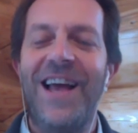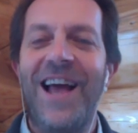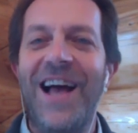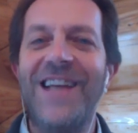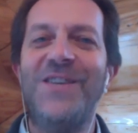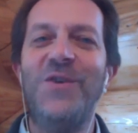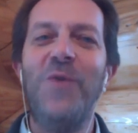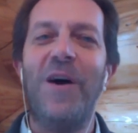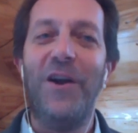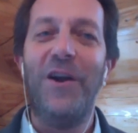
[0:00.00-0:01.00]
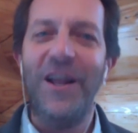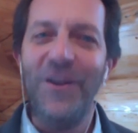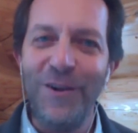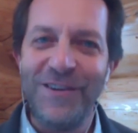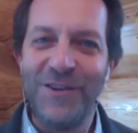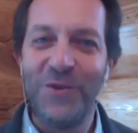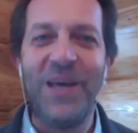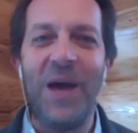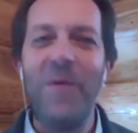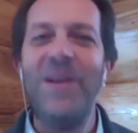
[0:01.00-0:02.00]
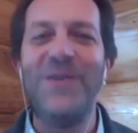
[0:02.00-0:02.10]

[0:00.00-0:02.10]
as you are an adult to carry those